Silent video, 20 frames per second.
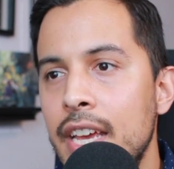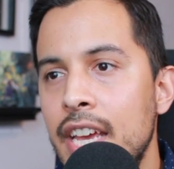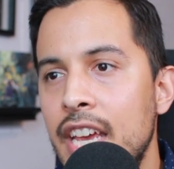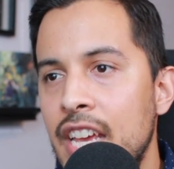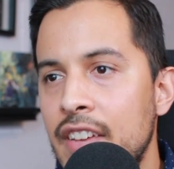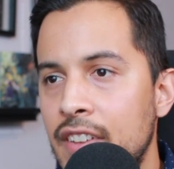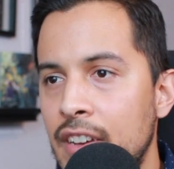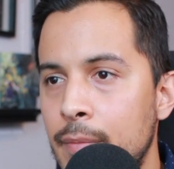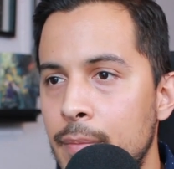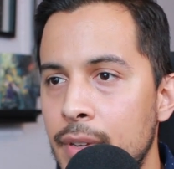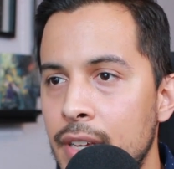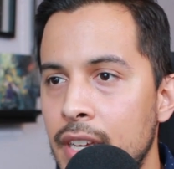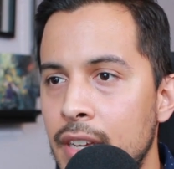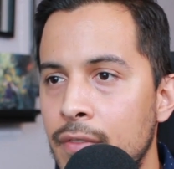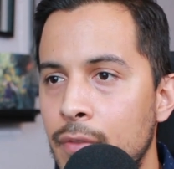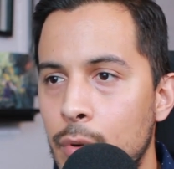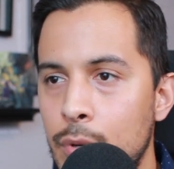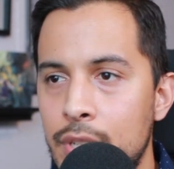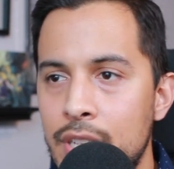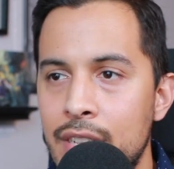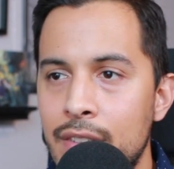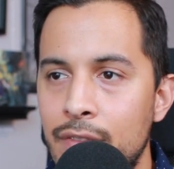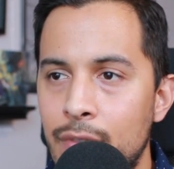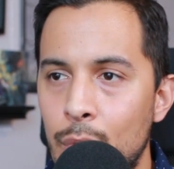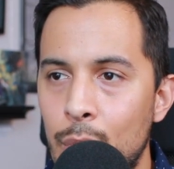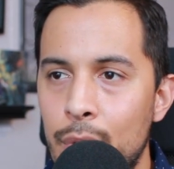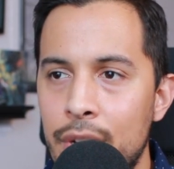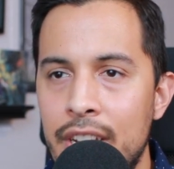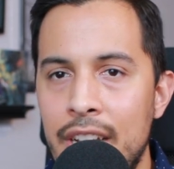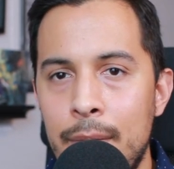If I pick
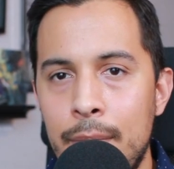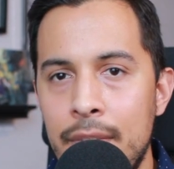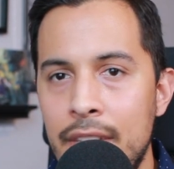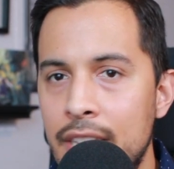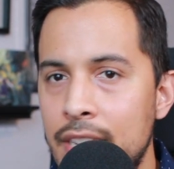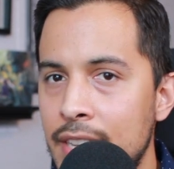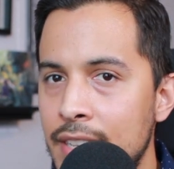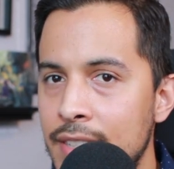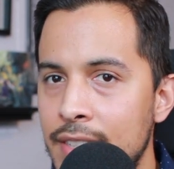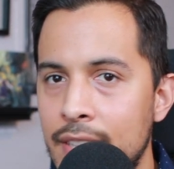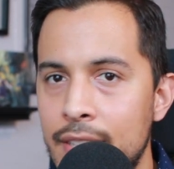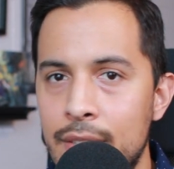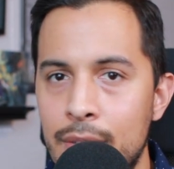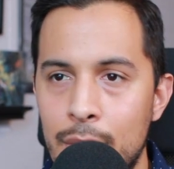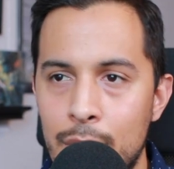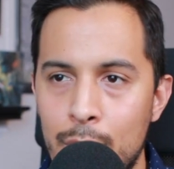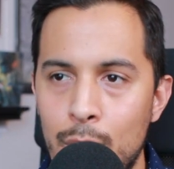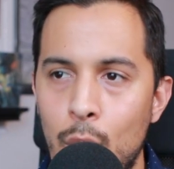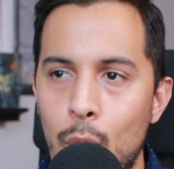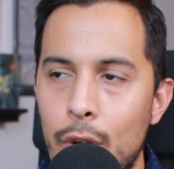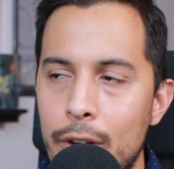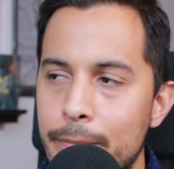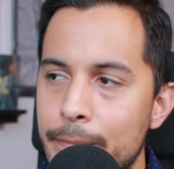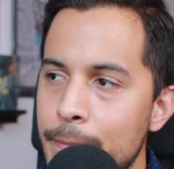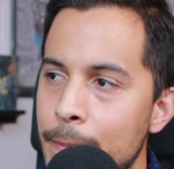1440, I'm hitting 60 or more.